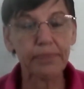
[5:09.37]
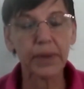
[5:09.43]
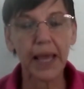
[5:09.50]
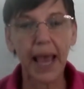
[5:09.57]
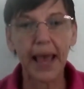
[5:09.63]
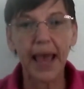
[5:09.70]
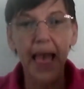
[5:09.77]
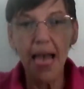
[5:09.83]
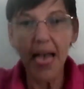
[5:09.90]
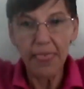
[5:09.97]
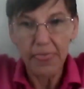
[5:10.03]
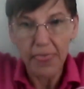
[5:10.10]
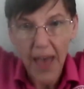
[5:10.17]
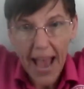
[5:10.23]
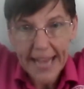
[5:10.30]
Okay,
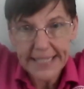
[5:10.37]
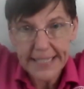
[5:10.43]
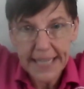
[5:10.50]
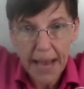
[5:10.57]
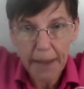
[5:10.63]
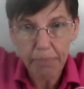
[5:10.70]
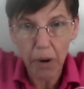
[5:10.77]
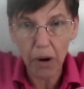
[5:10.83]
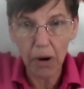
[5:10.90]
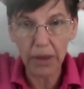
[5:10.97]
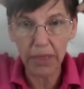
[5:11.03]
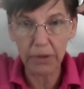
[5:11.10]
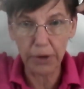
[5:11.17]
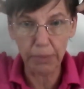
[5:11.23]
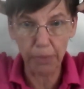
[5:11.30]
that's that part
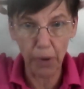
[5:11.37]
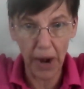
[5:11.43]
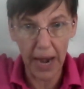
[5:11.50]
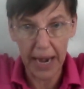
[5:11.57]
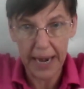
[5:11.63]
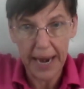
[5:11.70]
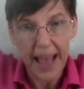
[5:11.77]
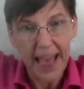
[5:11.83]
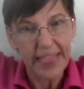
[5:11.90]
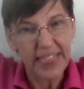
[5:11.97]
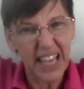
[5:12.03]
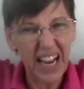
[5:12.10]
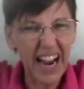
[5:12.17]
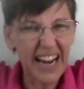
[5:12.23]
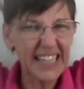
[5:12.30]
of your brain
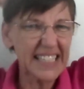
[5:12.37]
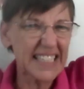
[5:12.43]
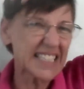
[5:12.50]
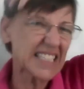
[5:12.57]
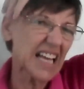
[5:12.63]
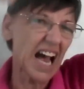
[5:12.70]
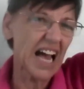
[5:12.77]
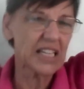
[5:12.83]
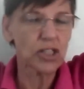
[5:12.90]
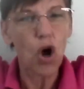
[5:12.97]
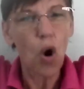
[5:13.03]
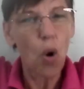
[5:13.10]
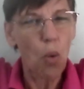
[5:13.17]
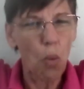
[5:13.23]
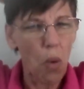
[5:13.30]
that kind of decides
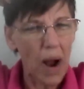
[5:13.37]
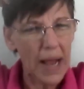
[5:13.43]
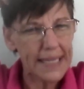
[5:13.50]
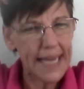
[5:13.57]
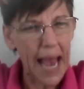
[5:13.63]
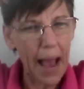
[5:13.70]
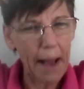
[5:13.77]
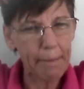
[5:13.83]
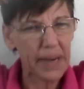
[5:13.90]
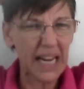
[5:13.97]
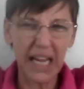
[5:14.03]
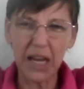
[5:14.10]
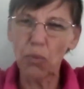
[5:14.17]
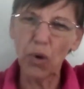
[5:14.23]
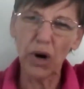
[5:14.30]
what's
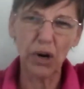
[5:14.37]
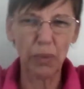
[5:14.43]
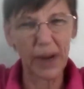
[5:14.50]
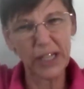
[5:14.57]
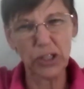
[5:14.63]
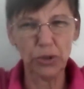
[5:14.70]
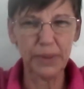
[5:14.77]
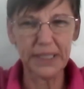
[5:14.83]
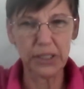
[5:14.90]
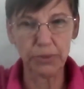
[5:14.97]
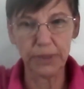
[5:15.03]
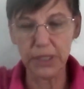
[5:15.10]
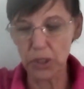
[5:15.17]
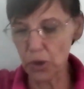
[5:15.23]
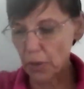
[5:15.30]
happening and what do I do as a
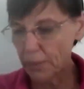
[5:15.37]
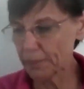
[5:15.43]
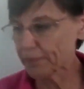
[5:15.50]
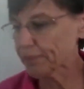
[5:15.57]
result,